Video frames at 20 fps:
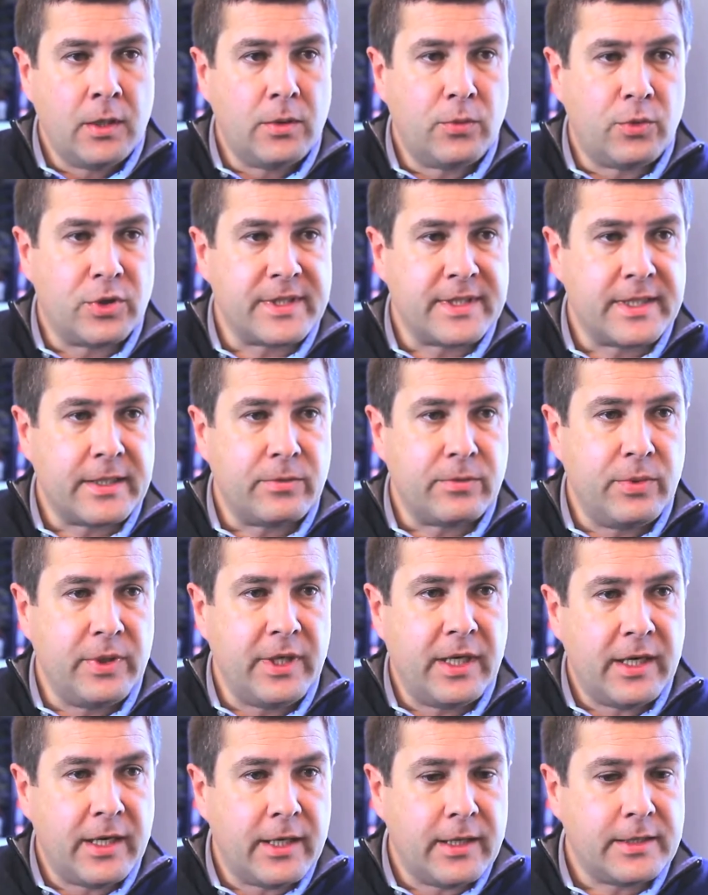was that
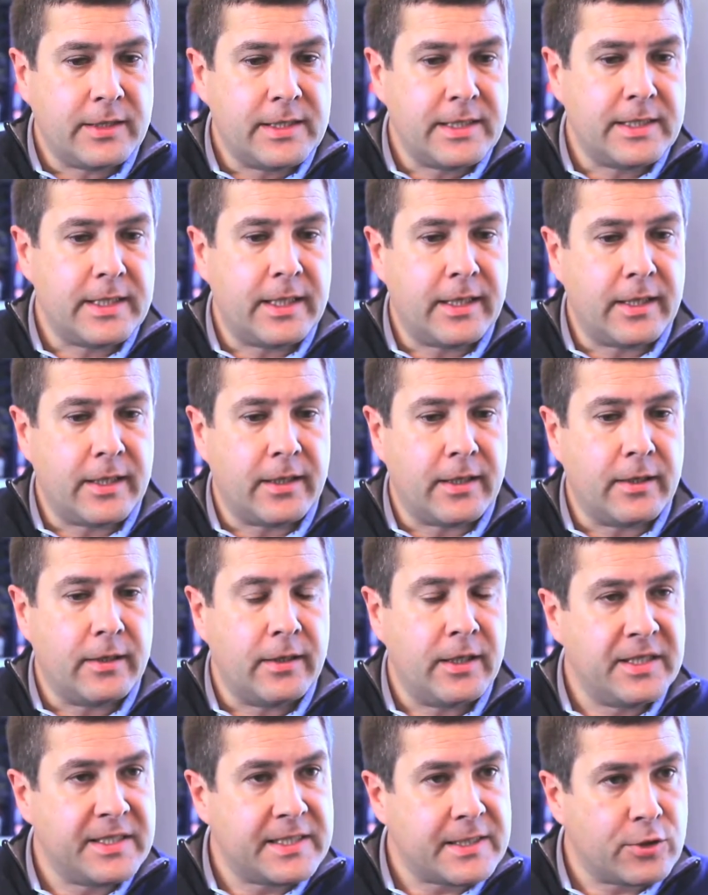we had
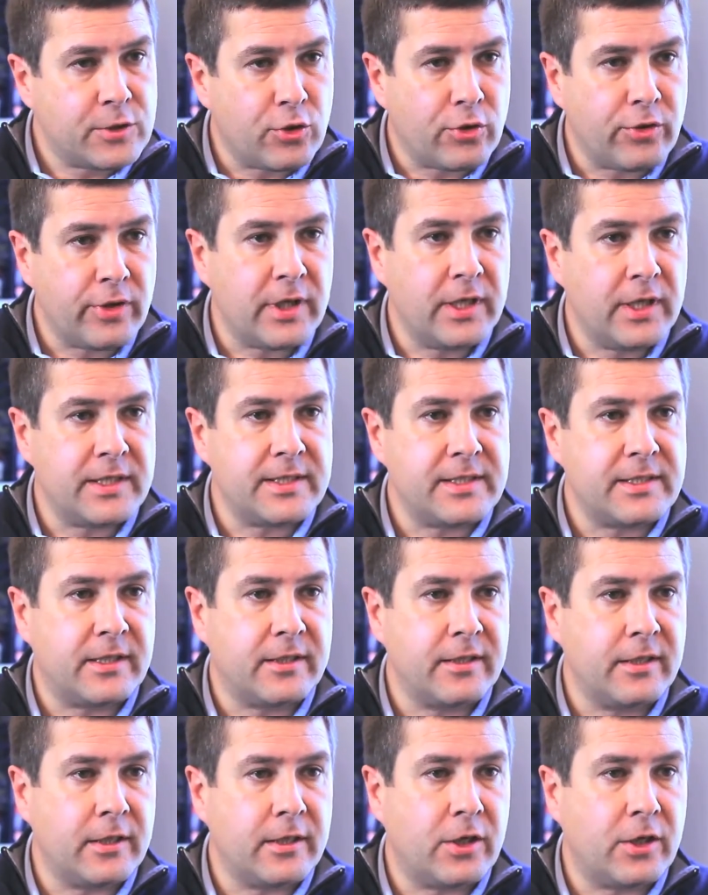historically started